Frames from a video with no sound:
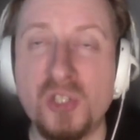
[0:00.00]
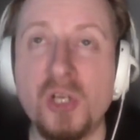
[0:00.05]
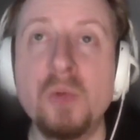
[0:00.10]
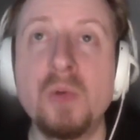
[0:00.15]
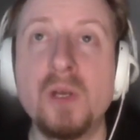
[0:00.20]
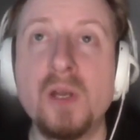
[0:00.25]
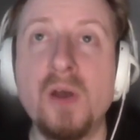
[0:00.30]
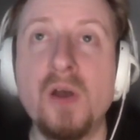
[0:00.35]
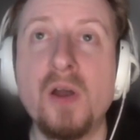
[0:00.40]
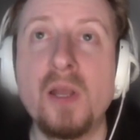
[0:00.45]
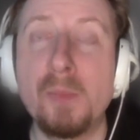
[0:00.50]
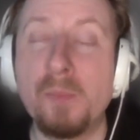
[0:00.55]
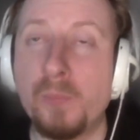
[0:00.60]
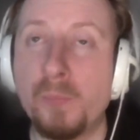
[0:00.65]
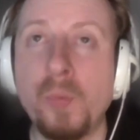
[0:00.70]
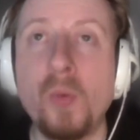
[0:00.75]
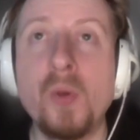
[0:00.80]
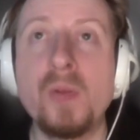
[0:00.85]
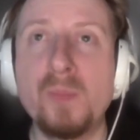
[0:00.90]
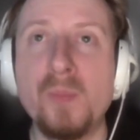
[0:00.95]
shoot a
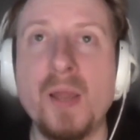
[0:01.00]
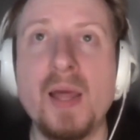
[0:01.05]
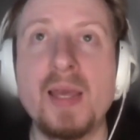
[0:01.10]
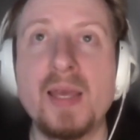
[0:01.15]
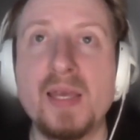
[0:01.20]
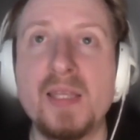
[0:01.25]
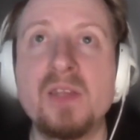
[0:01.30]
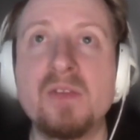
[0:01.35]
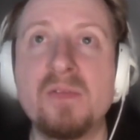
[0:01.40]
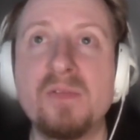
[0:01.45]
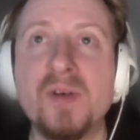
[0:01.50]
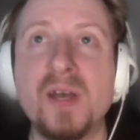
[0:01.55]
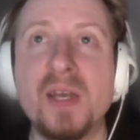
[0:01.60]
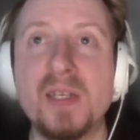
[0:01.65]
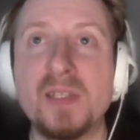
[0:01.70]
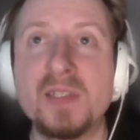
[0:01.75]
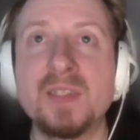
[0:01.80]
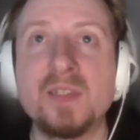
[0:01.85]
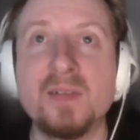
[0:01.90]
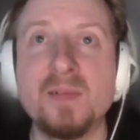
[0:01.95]
guy point blank in the
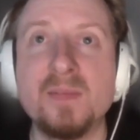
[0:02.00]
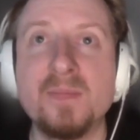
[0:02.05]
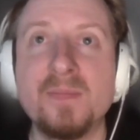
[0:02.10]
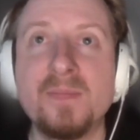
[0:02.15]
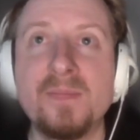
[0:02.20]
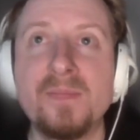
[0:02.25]
face.